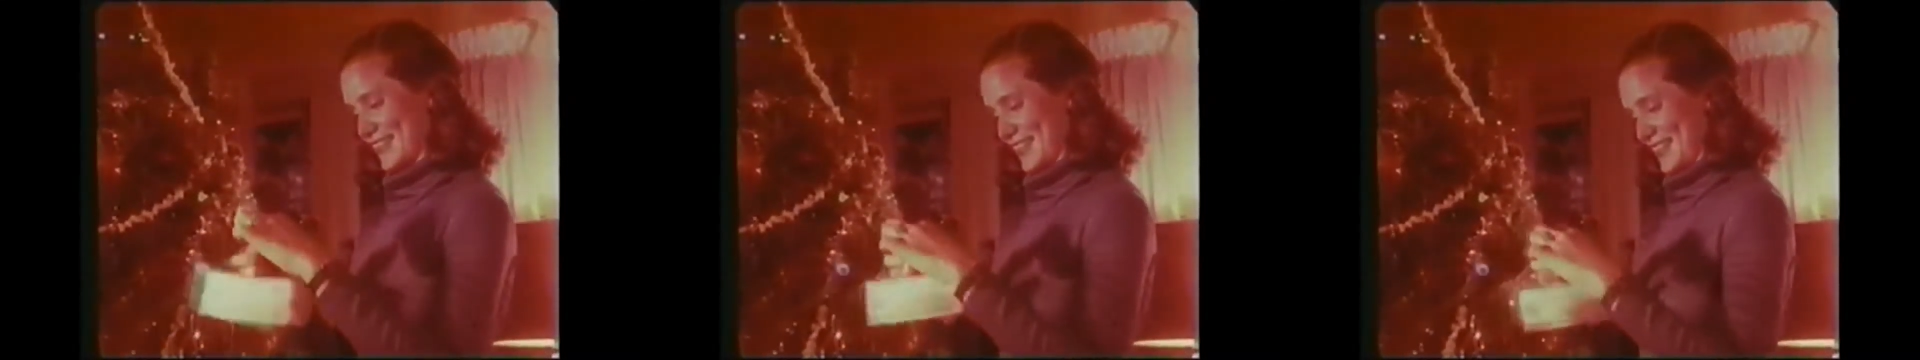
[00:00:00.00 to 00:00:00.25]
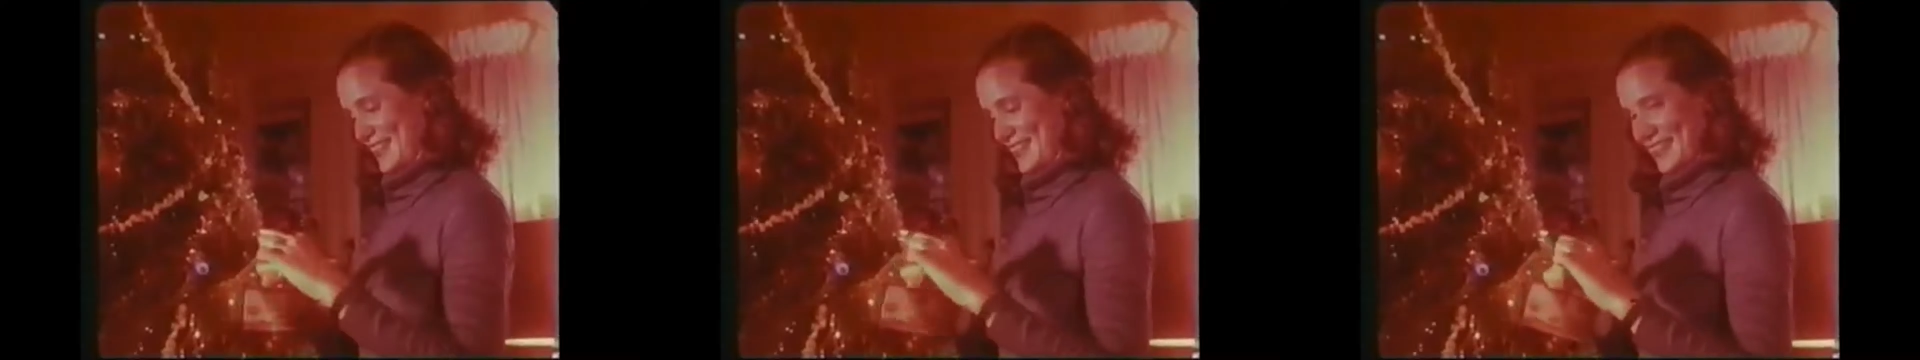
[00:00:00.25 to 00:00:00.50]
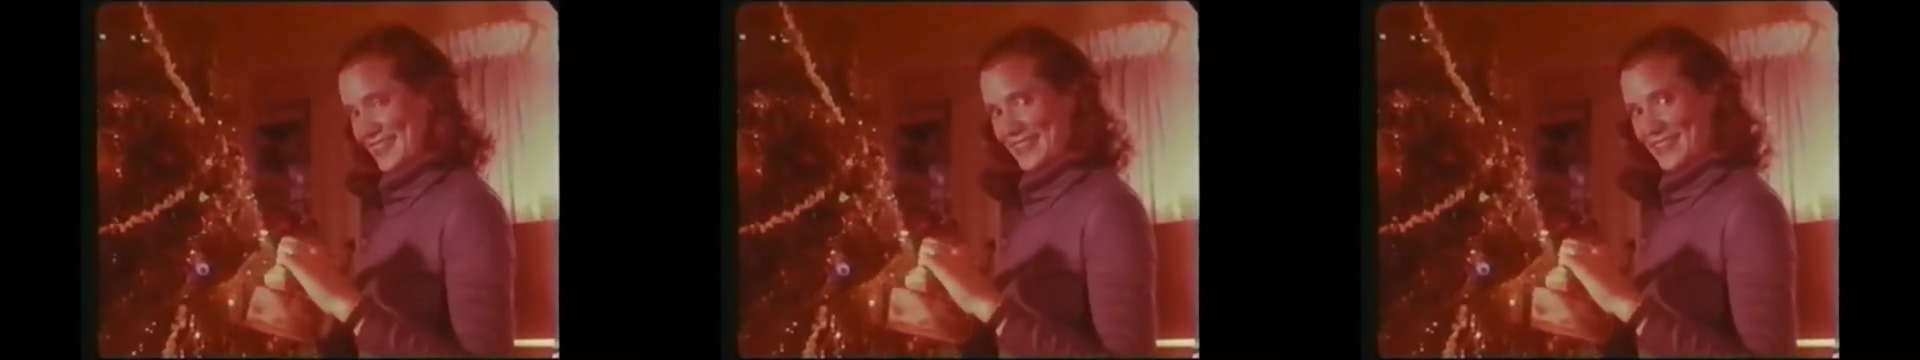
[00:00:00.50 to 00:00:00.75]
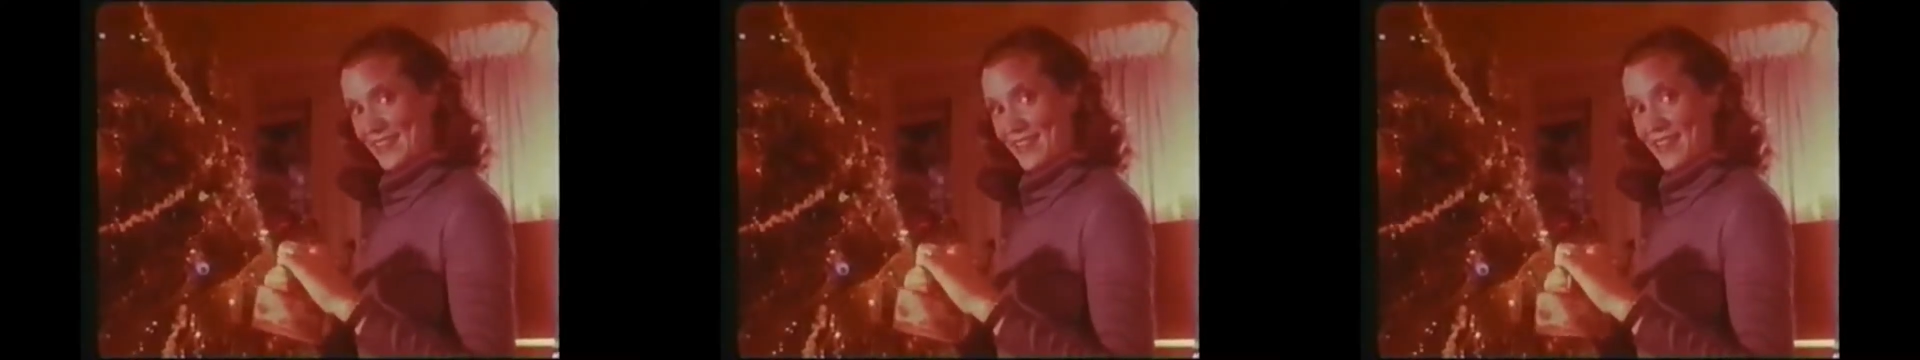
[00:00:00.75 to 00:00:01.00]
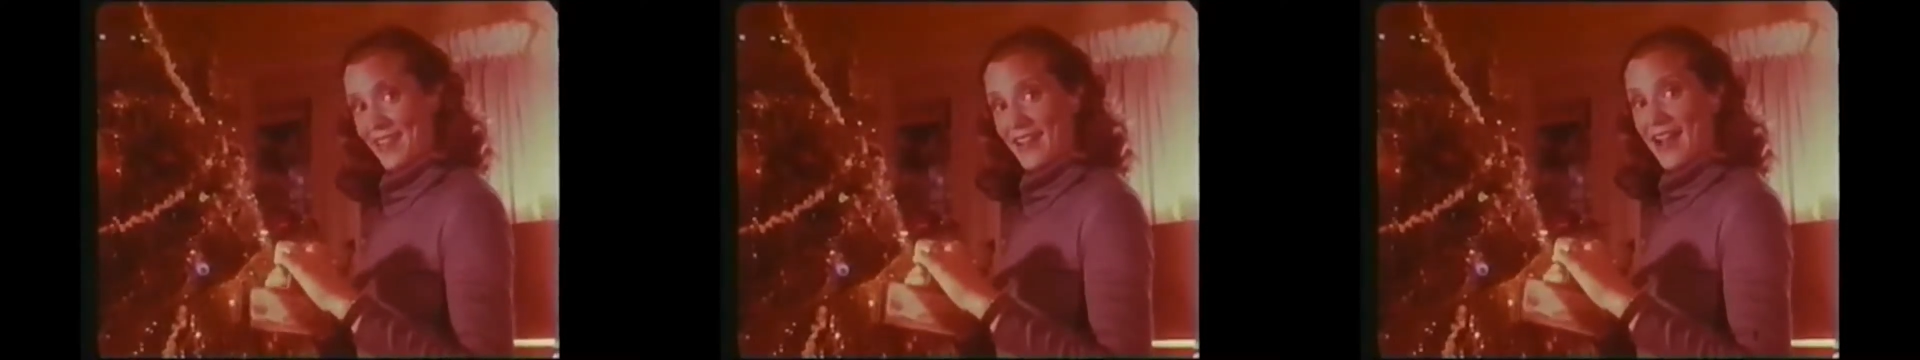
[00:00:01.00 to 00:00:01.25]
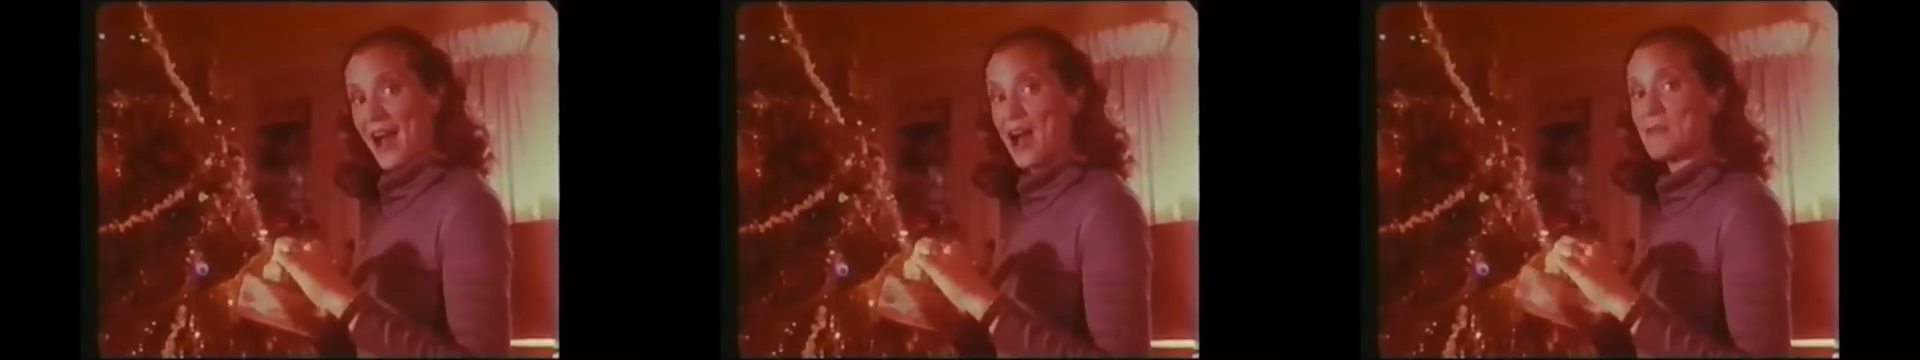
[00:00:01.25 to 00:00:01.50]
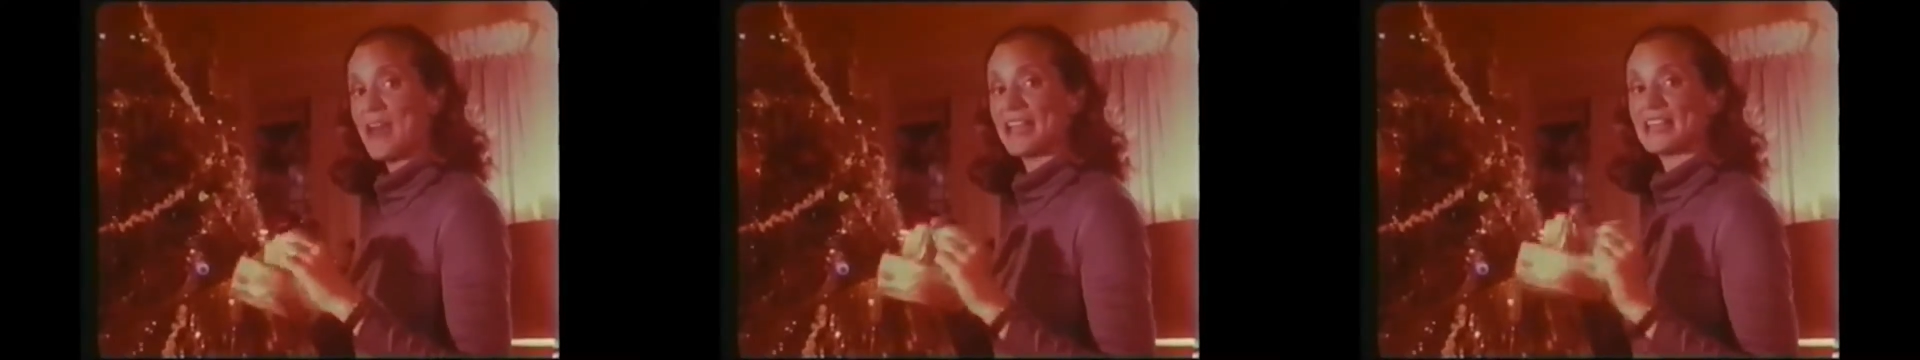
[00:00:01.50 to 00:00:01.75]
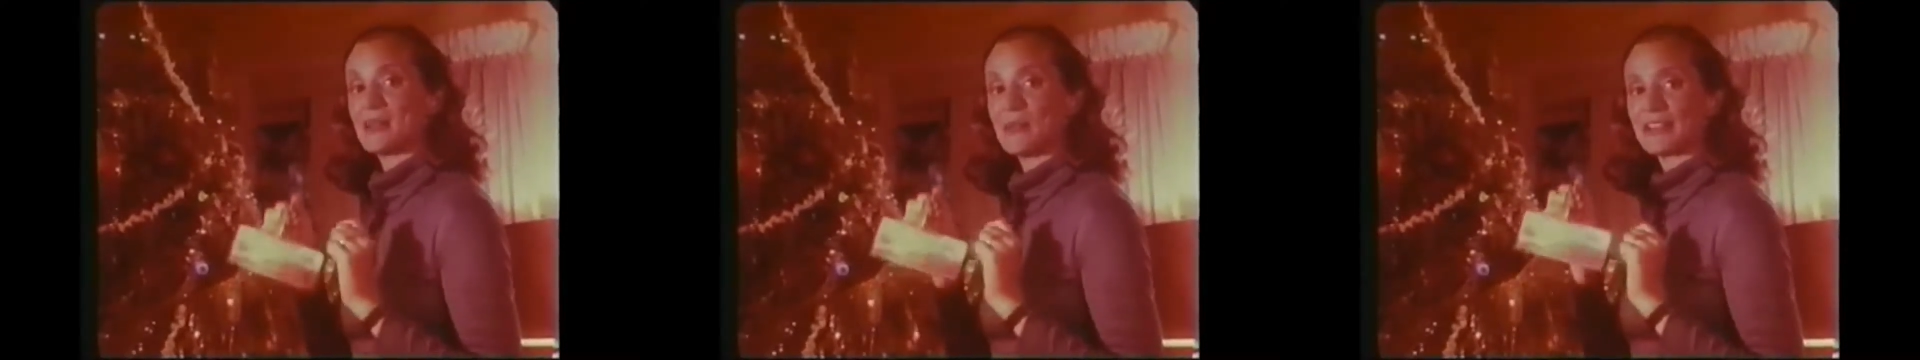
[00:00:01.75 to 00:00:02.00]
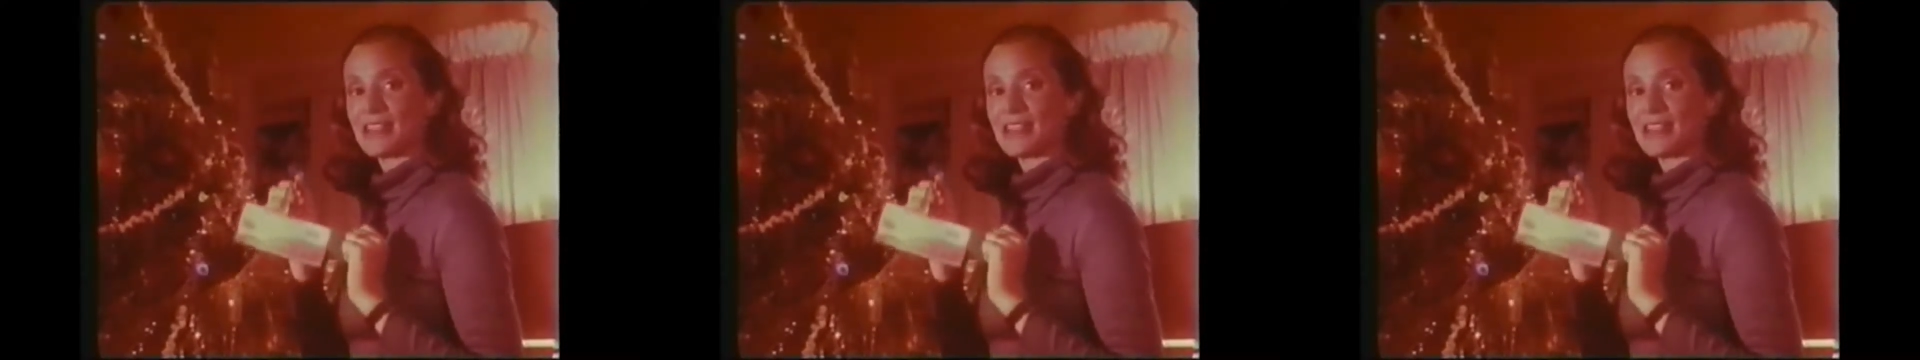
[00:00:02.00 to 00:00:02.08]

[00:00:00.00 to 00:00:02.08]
You're the one. I'm hanging